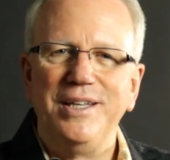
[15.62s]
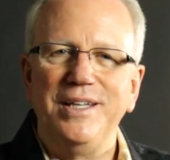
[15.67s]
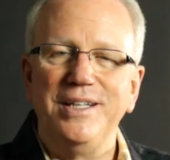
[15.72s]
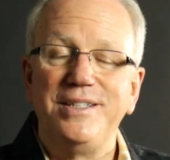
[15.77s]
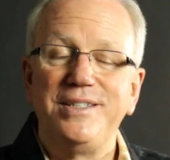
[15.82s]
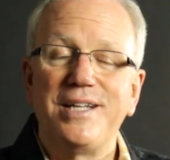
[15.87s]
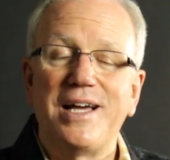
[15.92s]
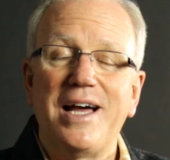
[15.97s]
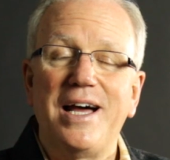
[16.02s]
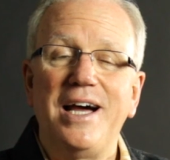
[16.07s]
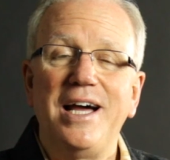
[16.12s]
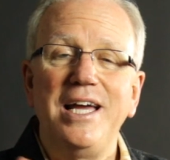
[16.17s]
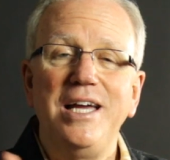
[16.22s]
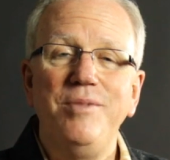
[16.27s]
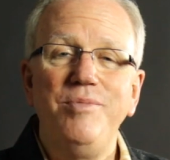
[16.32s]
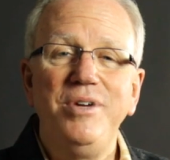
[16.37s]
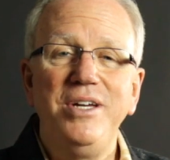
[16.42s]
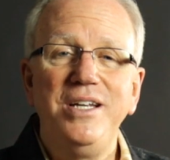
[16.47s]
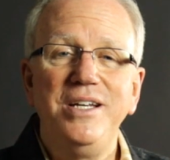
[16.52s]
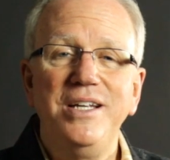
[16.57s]
The
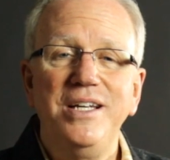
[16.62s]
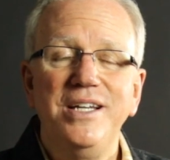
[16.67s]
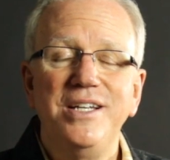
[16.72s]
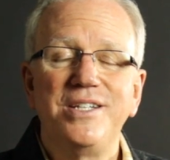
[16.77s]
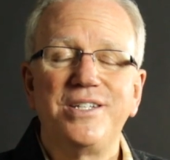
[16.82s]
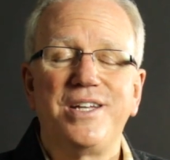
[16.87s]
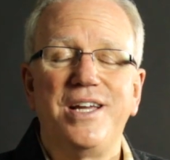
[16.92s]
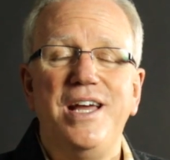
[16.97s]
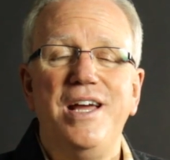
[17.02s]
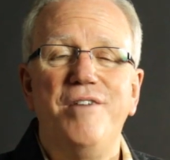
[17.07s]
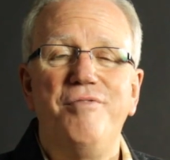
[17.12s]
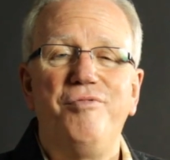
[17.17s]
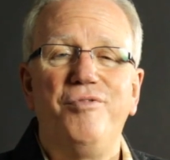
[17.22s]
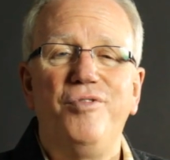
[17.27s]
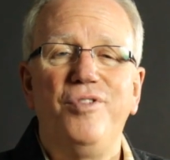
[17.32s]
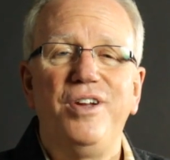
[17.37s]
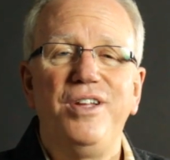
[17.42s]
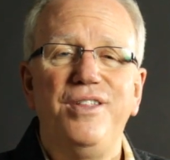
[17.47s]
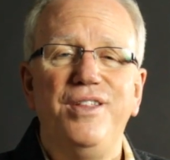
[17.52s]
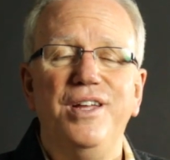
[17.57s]
timing is
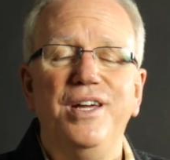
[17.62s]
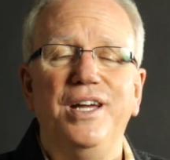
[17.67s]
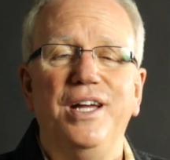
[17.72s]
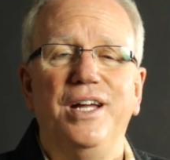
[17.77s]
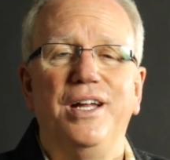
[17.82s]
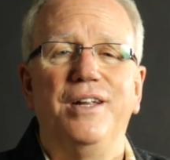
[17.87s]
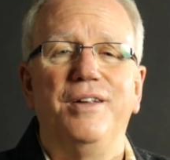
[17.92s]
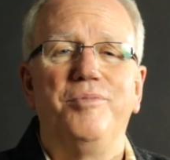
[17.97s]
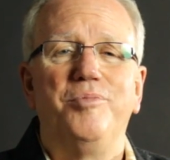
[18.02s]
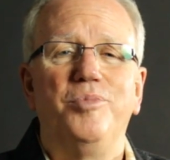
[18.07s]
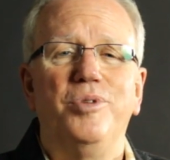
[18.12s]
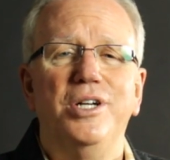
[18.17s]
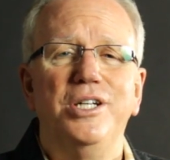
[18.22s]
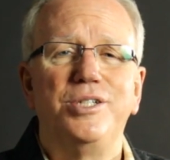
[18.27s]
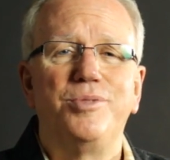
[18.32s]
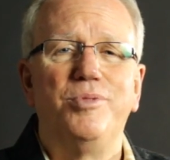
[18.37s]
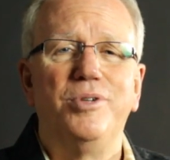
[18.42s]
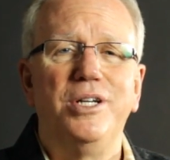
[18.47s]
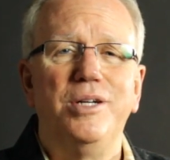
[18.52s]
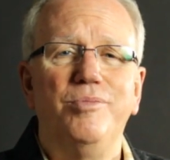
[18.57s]
everything.
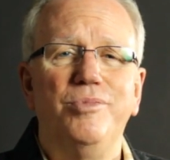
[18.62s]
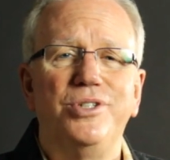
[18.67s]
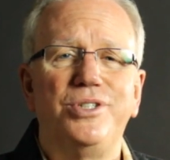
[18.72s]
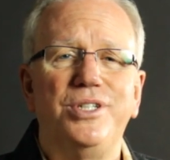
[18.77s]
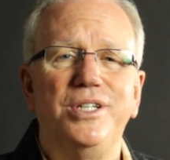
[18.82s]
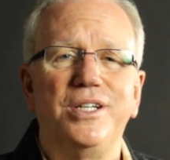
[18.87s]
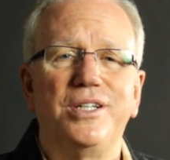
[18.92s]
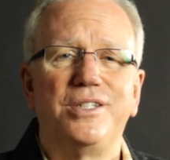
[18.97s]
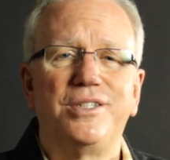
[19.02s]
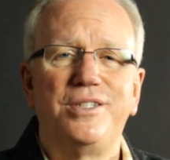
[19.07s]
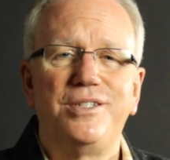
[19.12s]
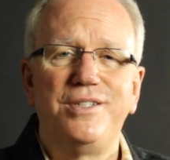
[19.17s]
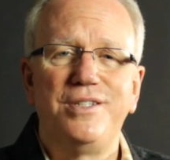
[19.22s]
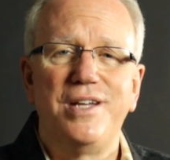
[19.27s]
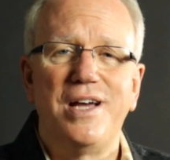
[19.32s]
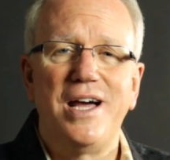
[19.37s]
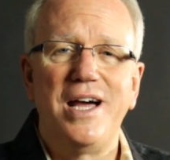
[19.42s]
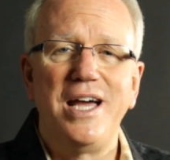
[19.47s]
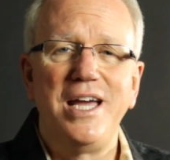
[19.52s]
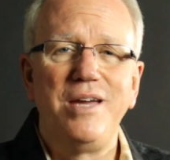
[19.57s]
Principle number 6,
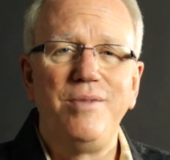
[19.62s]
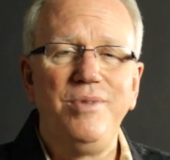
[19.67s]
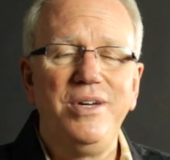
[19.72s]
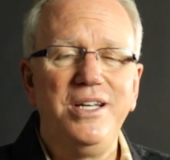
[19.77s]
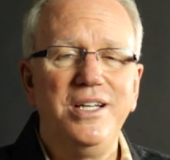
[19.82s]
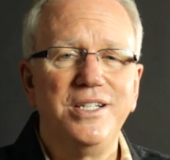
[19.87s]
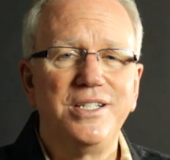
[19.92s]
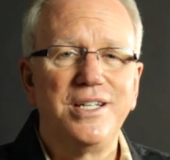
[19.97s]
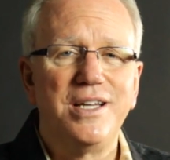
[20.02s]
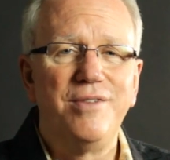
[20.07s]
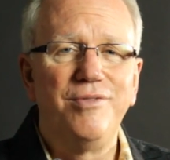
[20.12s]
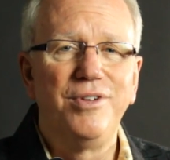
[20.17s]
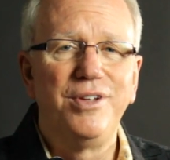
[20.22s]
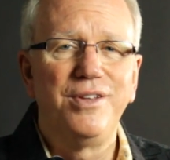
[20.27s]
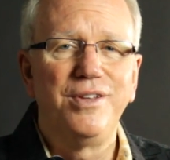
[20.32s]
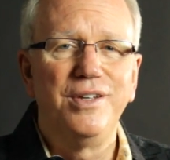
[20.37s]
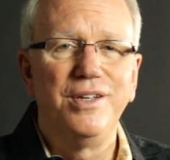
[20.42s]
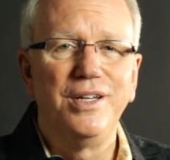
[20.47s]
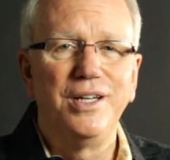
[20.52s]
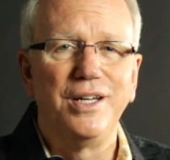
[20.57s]
timing is
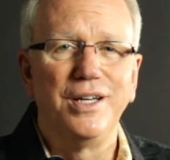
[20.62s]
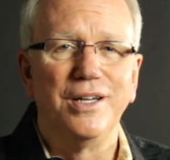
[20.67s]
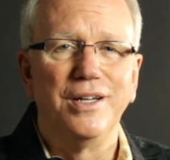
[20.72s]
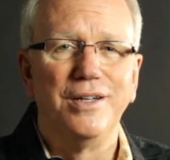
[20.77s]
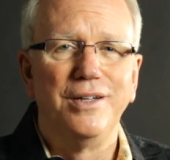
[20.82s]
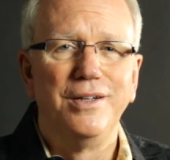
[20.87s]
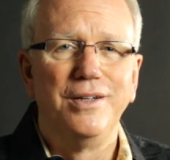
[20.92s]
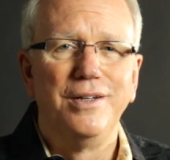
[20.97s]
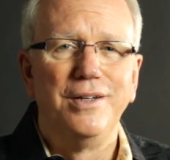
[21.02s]
everything.